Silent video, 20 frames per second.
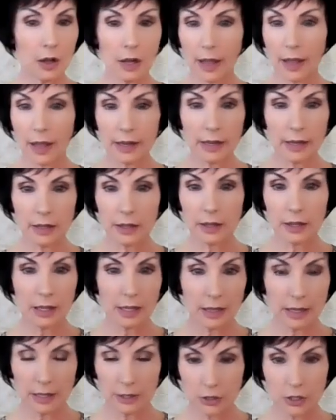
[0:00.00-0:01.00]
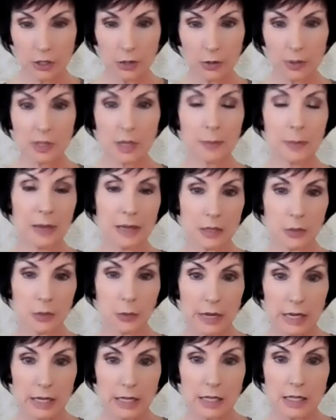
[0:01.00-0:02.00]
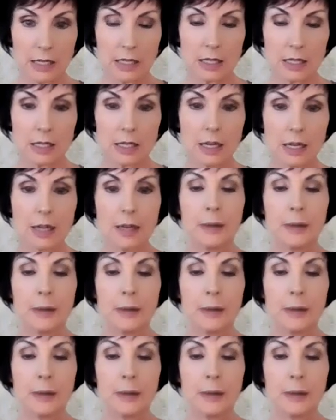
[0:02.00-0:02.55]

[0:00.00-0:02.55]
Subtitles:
anything that shows up as a weakness